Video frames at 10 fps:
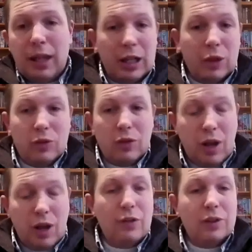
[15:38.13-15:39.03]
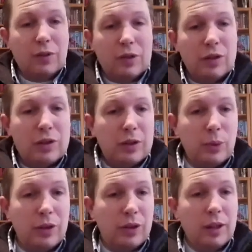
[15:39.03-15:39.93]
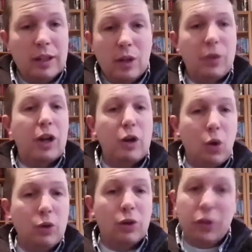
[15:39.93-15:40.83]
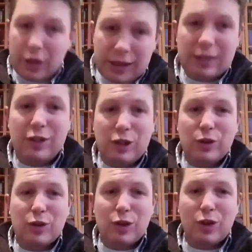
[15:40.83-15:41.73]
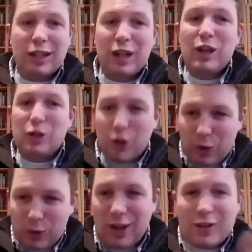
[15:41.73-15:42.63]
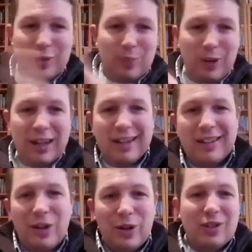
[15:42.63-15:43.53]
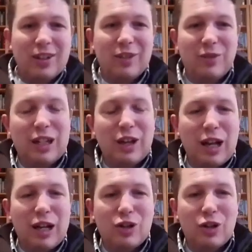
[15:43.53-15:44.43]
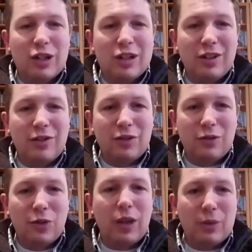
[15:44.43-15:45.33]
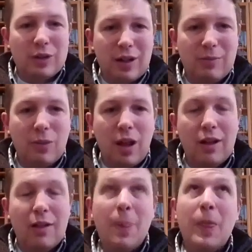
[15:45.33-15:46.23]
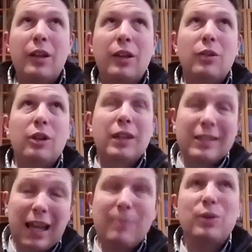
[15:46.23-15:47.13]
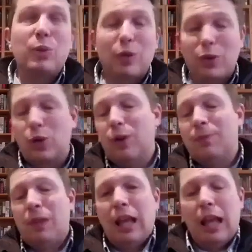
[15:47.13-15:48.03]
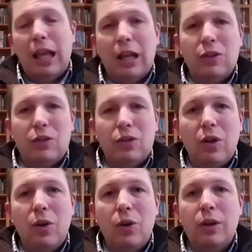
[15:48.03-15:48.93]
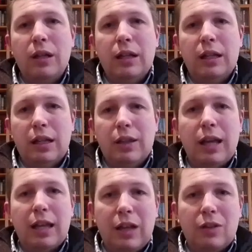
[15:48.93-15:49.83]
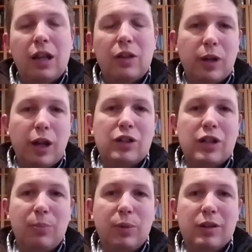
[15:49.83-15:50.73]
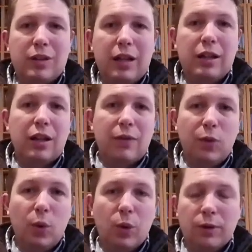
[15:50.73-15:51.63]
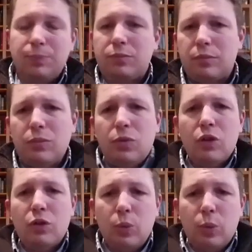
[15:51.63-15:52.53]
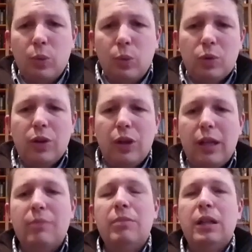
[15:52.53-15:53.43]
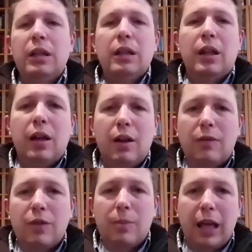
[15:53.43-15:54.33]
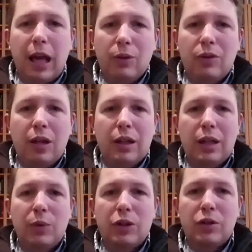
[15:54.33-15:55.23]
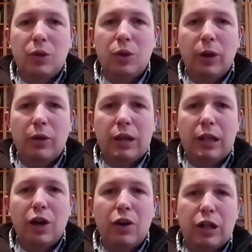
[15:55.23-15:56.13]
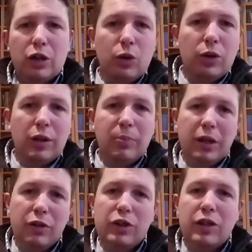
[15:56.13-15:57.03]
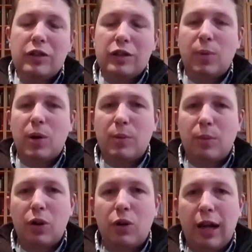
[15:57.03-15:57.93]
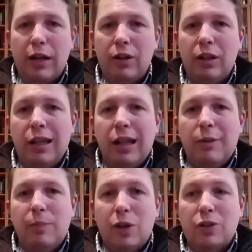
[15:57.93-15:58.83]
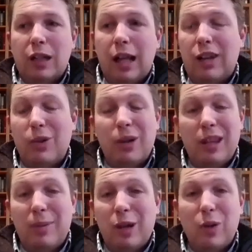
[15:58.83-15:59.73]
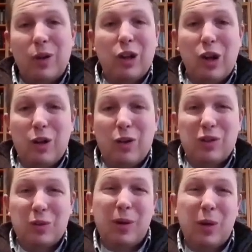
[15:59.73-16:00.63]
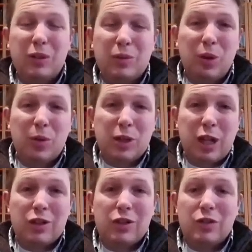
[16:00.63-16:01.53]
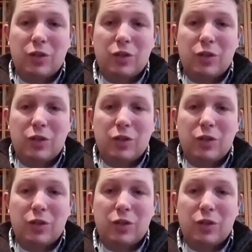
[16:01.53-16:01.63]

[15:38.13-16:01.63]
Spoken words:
And that goes to the conflicts of interest with Eric Holder. The DC U.S. attorney chose not to bring, to convene a grand jury for that contempt referral. And so in that case, that's when Gary Shapley decided to come forward. So we worked with him from the outset. He went to a lawyer that he already knew that had been in the Justice Department, Mark Lytle. Mark said, I don't know anything about going to Congress or about whistleblower protections.